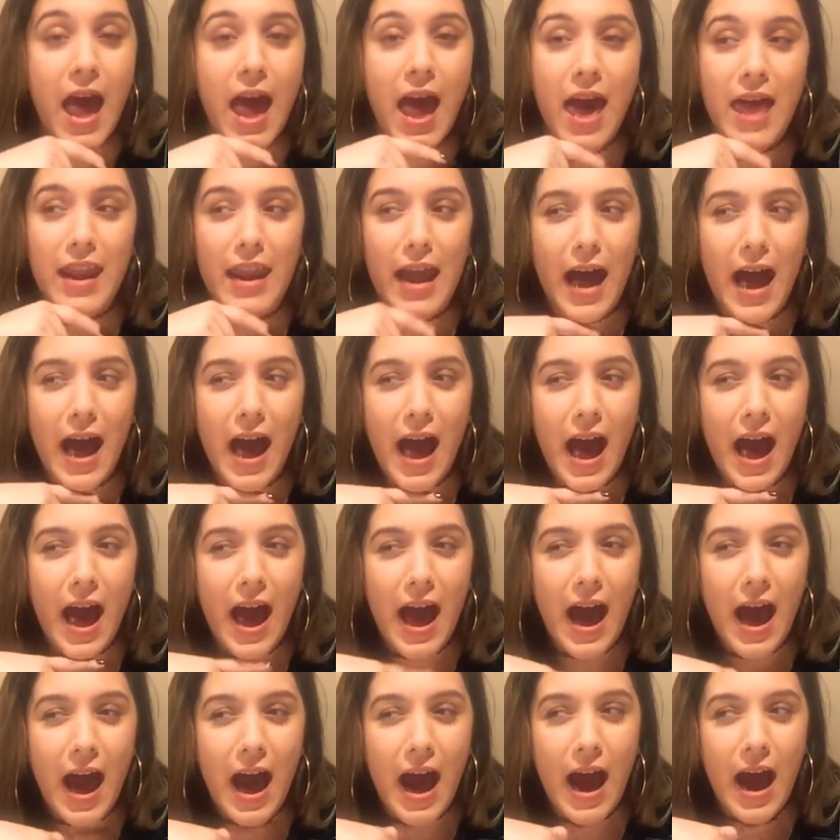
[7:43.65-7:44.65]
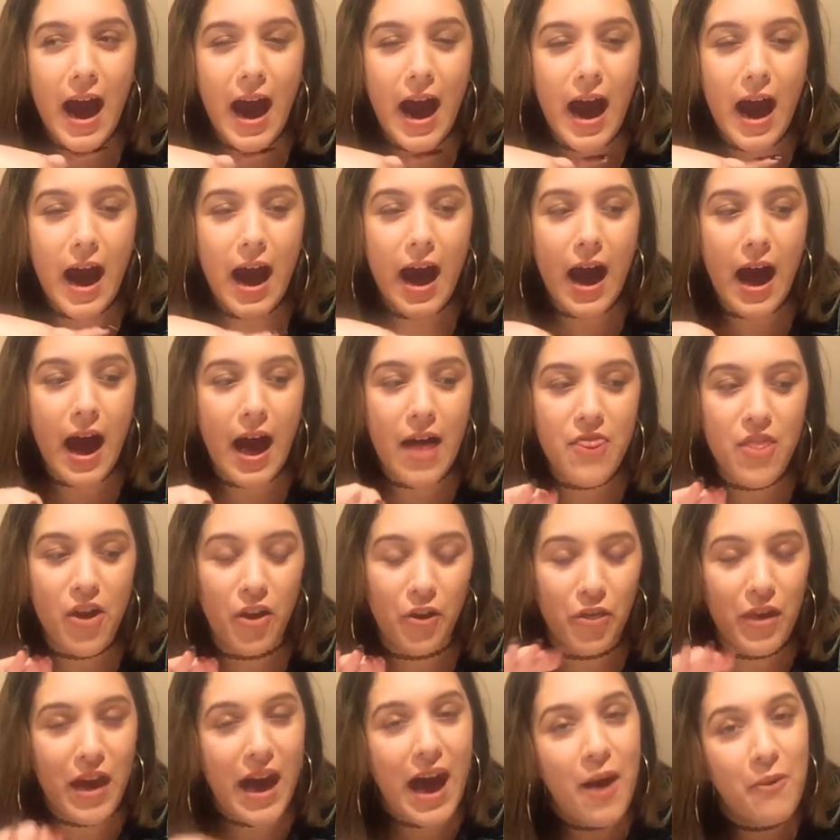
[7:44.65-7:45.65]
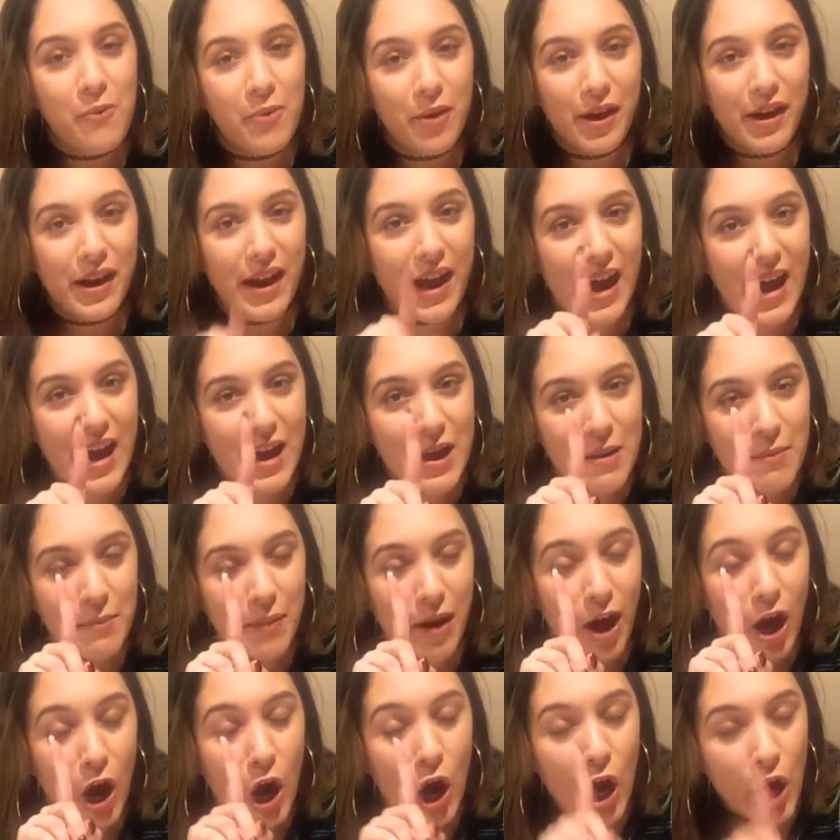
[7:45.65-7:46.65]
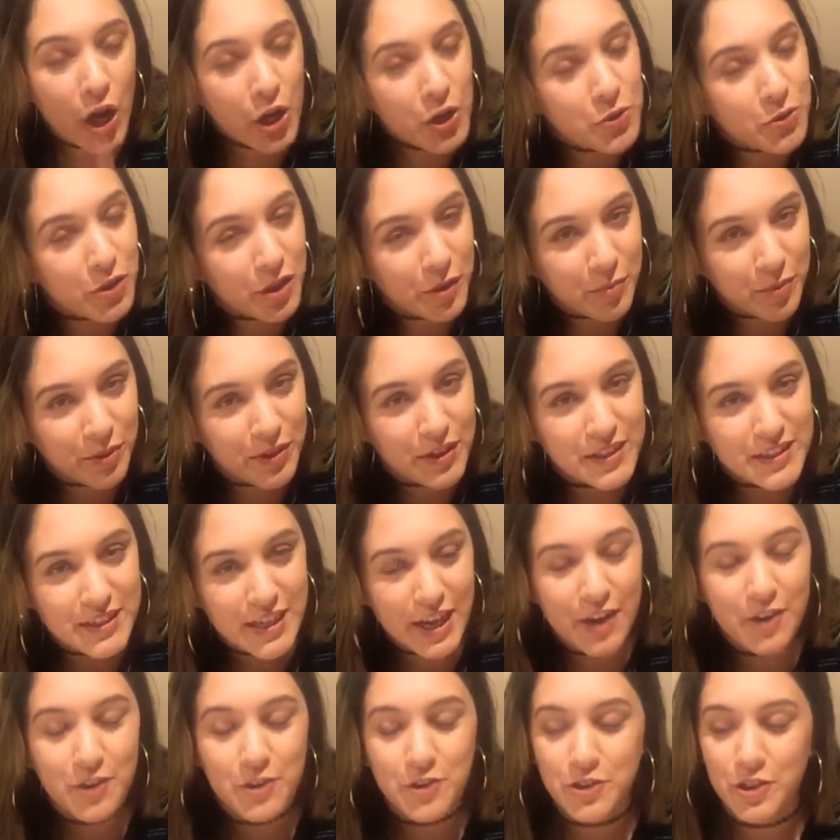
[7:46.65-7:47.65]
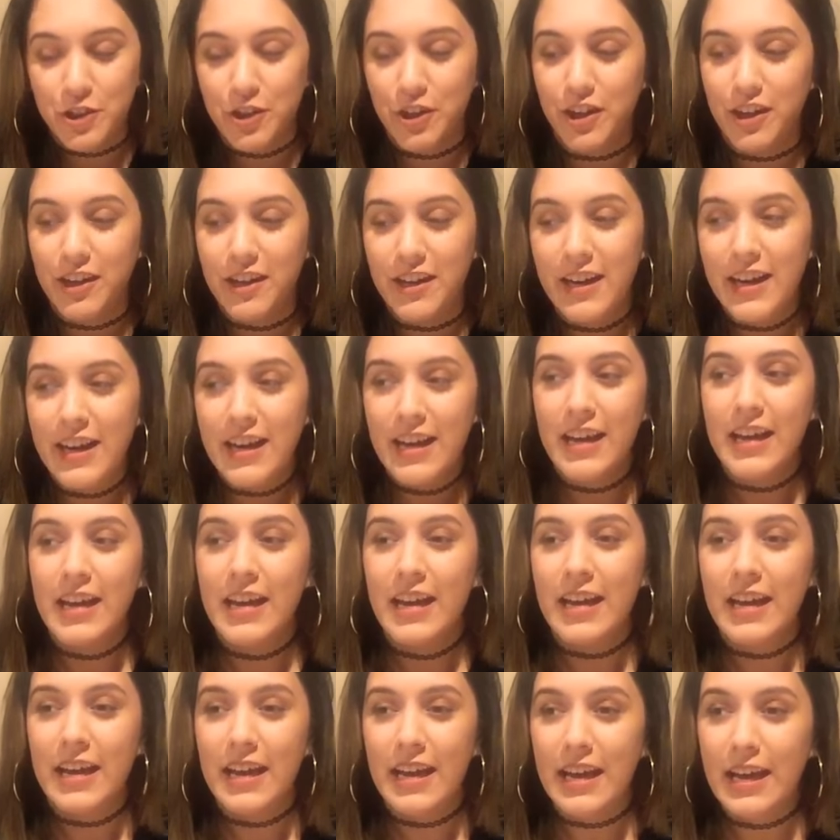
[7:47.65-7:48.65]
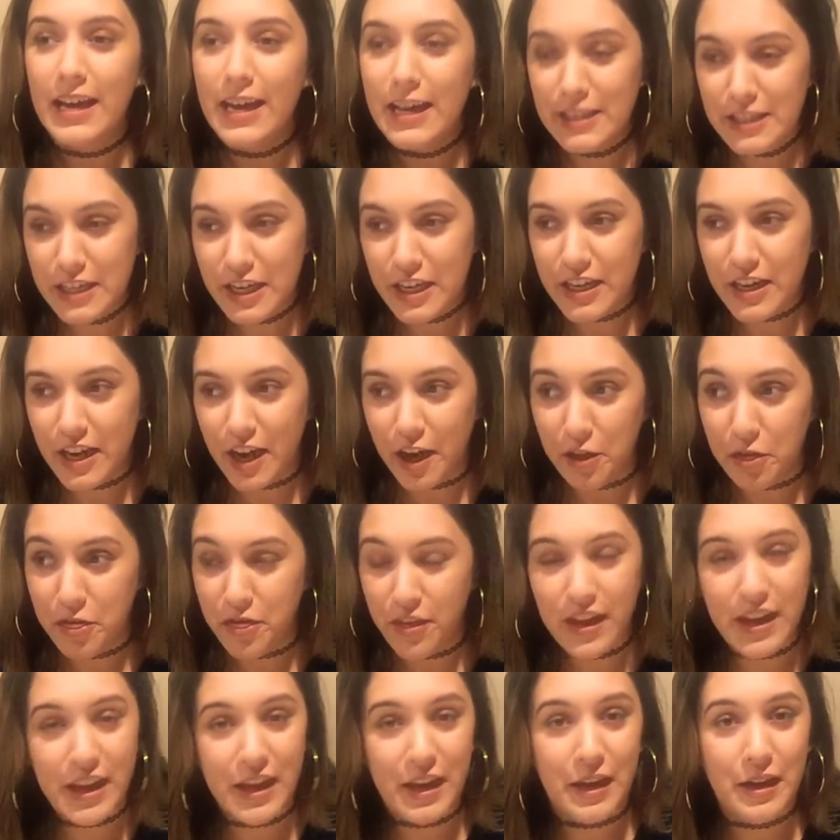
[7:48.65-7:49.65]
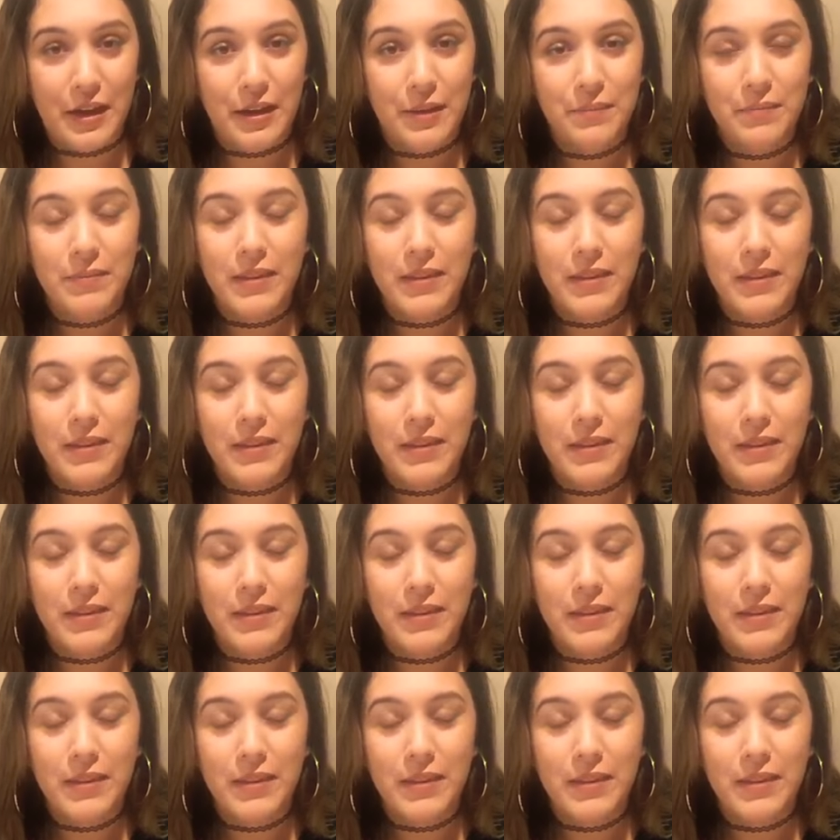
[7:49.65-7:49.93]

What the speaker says: And now that one, I am 100% sure isn't a thing.